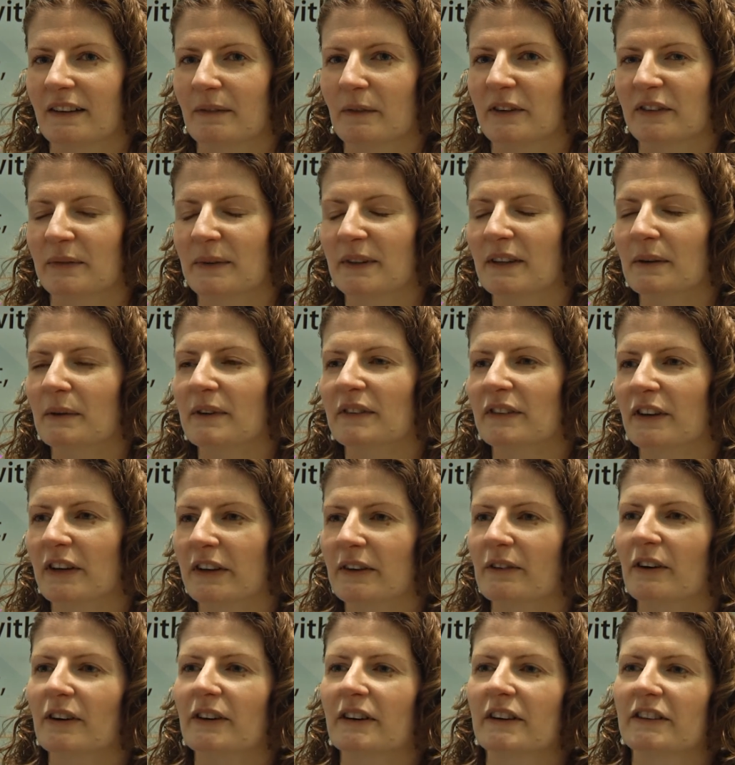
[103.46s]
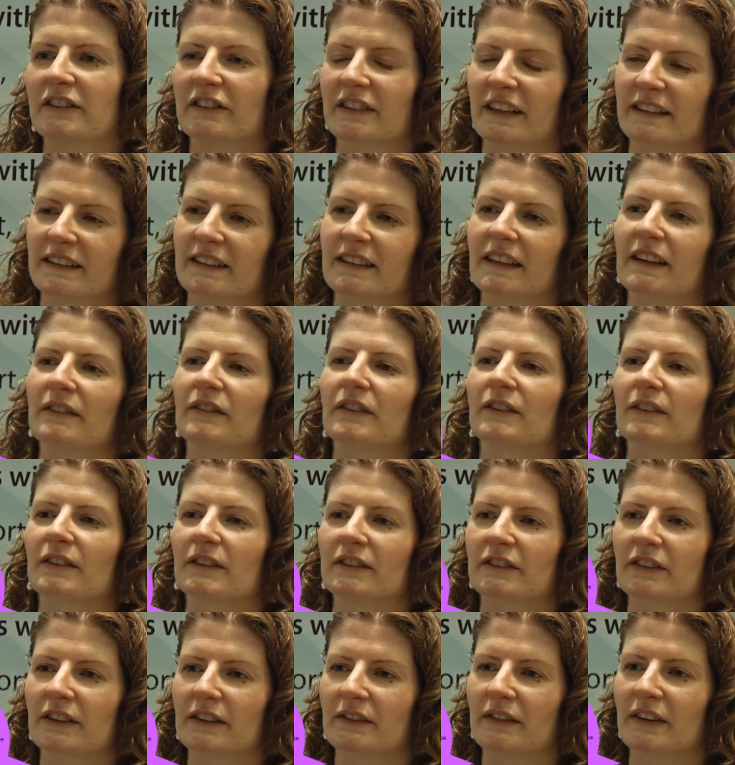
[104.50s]
once we know what's going wrong on a genetic
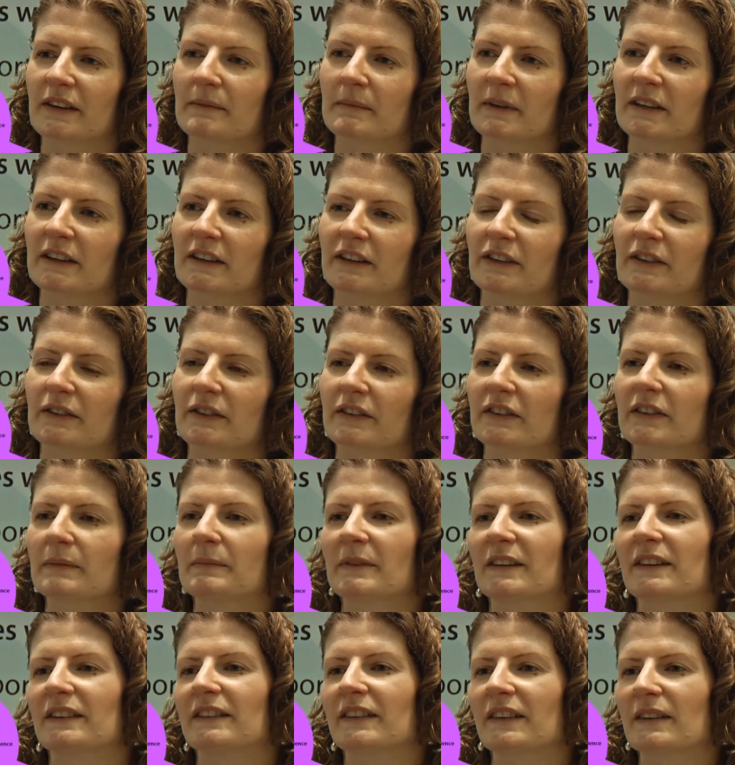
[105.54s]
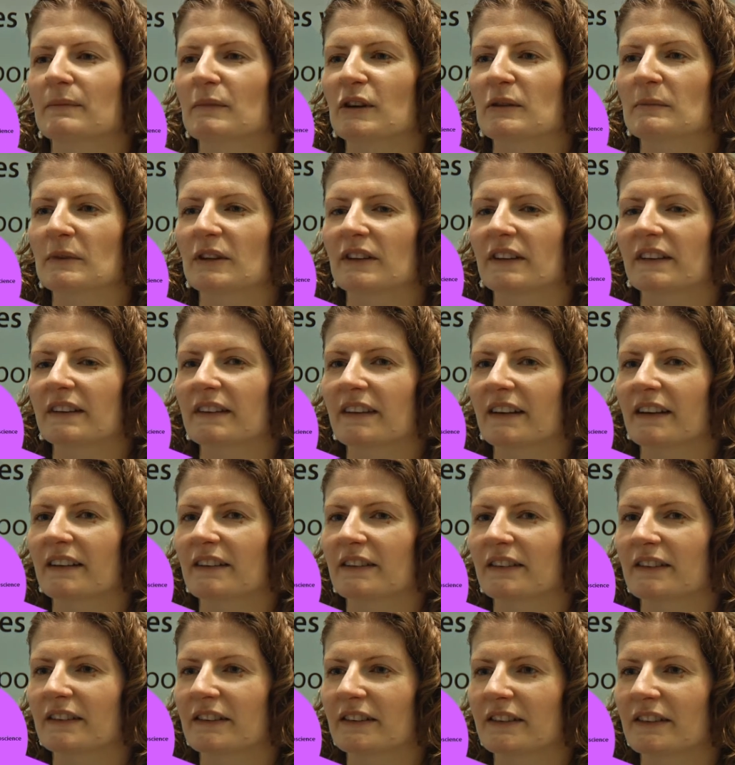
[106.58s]
level, trying to find better cures. Because at the moment,
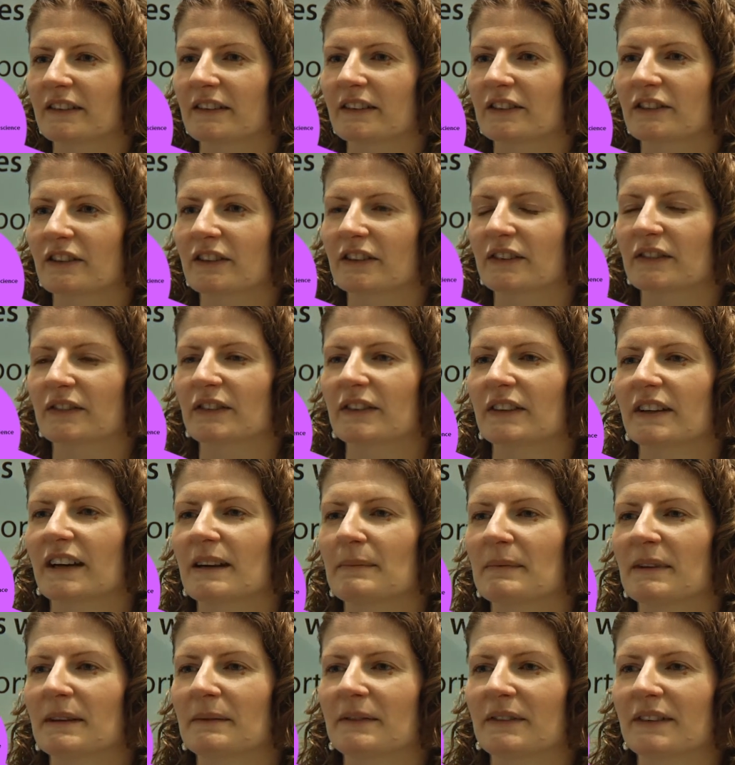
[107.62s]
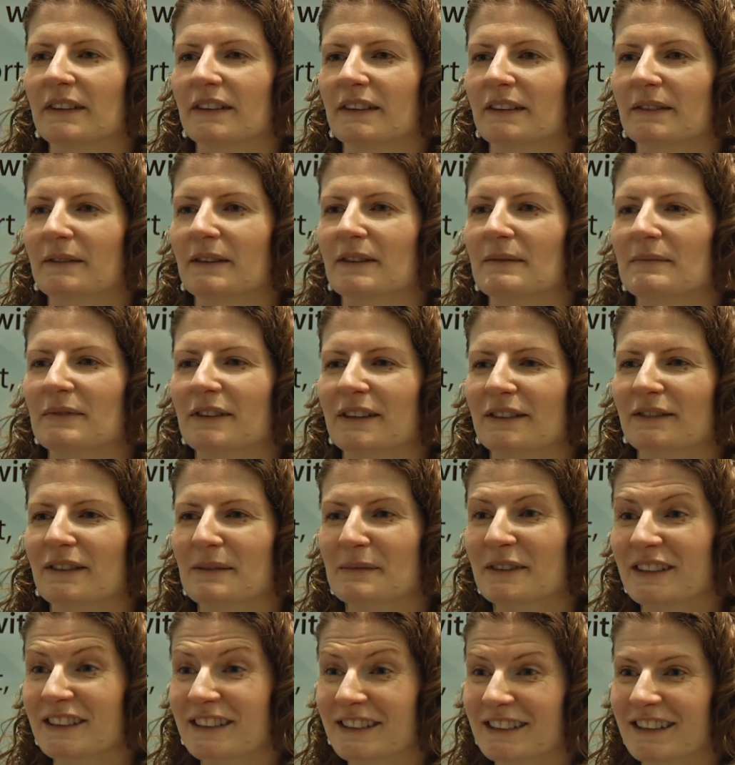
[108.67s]
are, the drugs for epilepsy are, are pretty
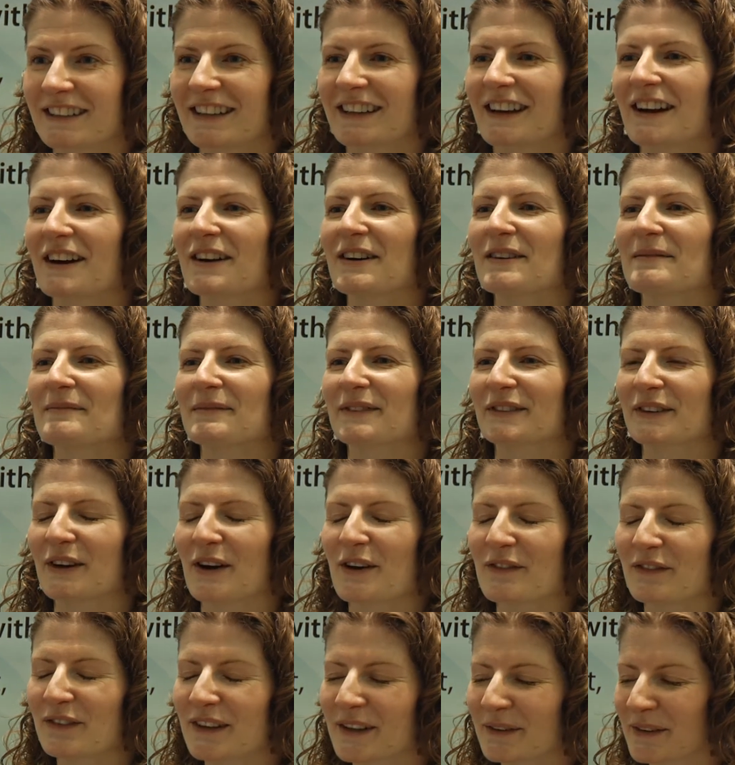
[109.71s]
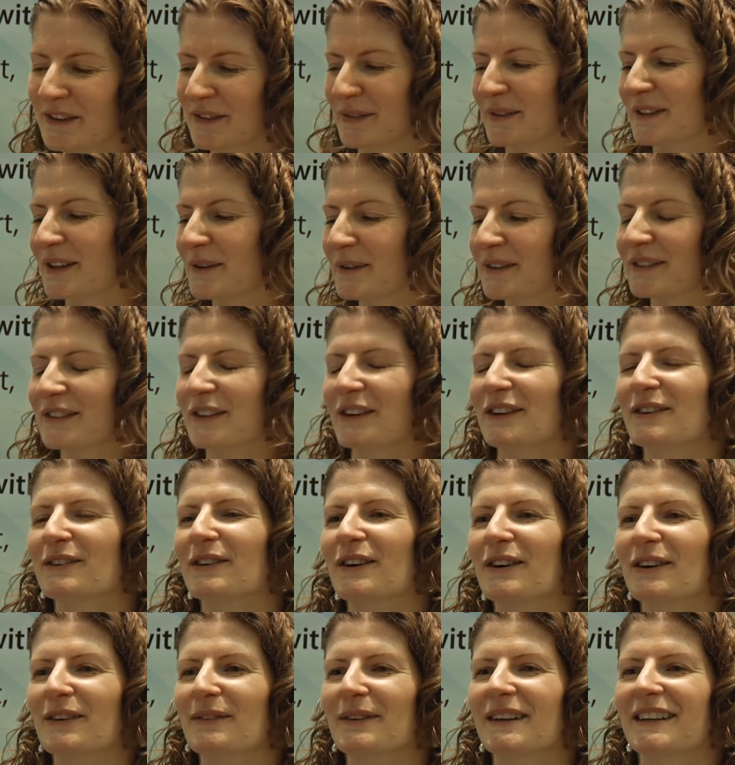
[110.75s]
rubbish. Um, so hopefully, once we know what's going
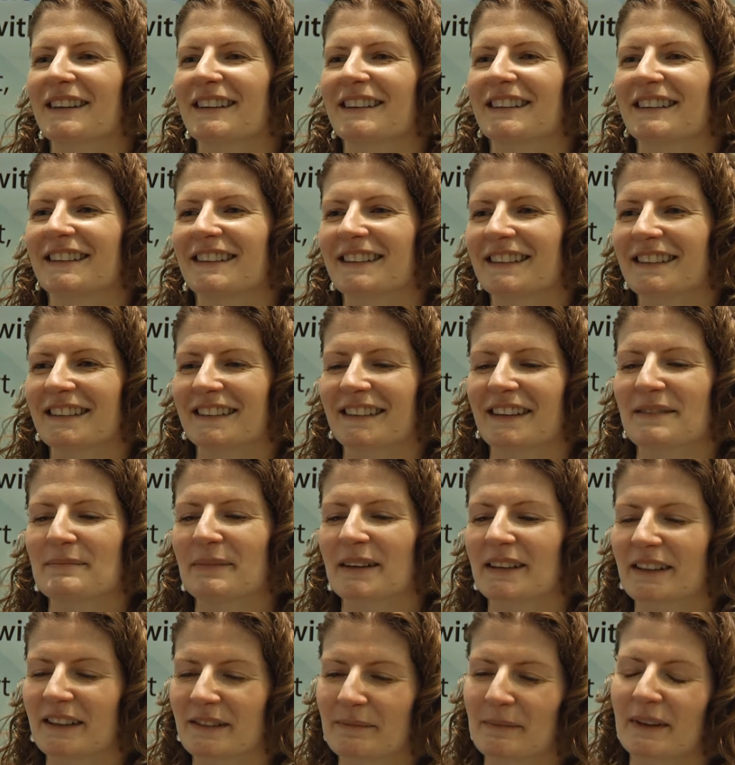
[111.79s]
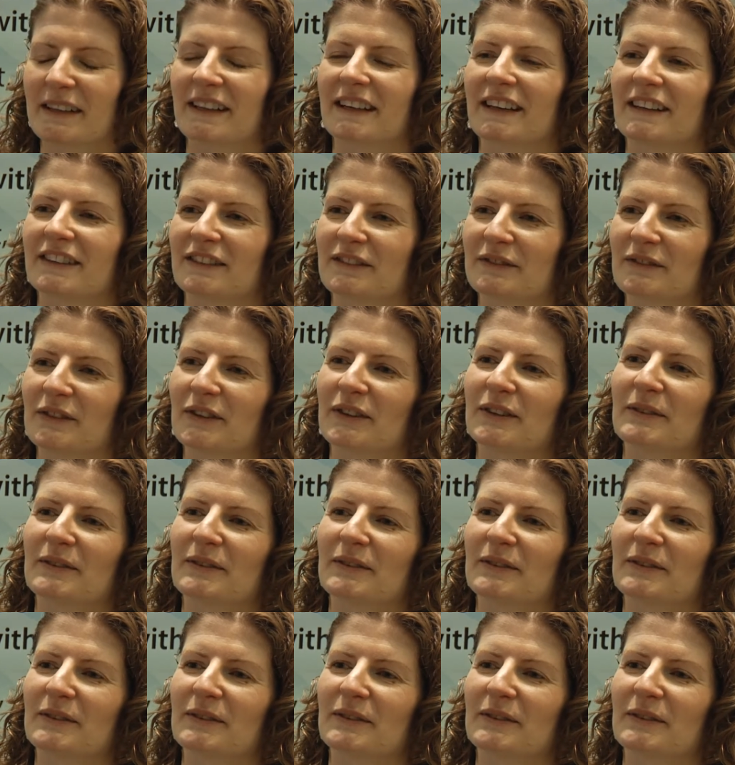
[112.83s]
wrong, we can design better medications for the